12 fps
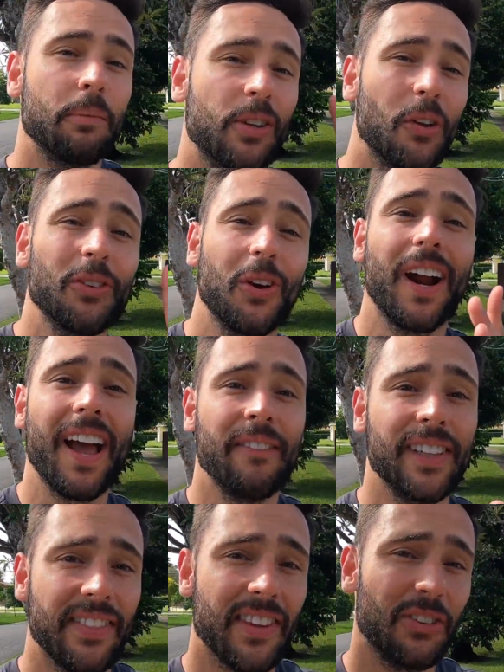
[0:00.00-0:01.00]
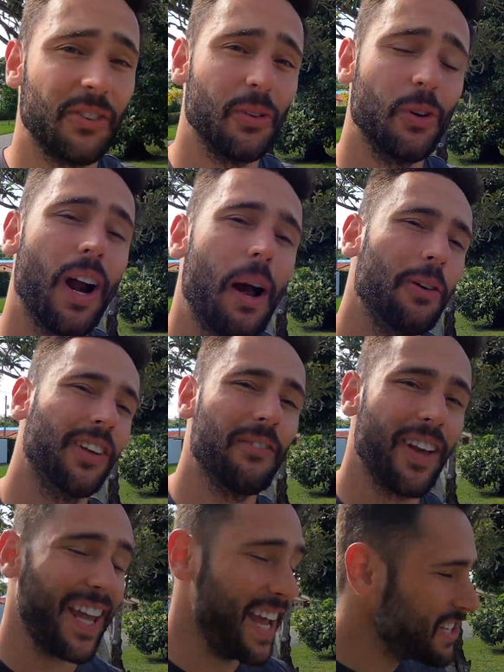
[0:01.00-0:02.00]
I'm so sorry I haven't done this sooner. I was
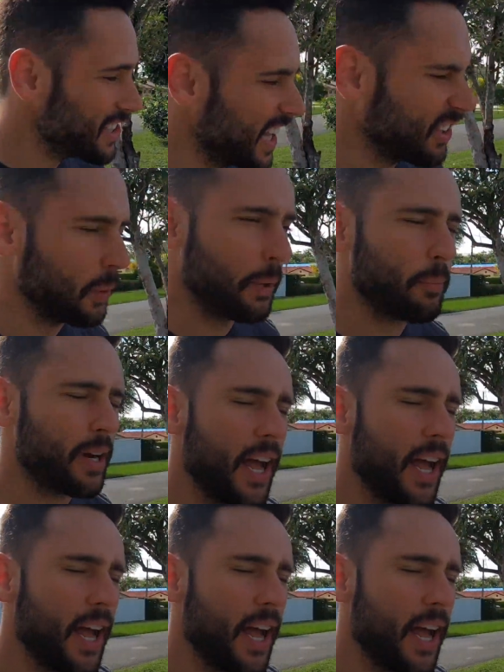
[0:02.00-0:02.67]
on vacation last week,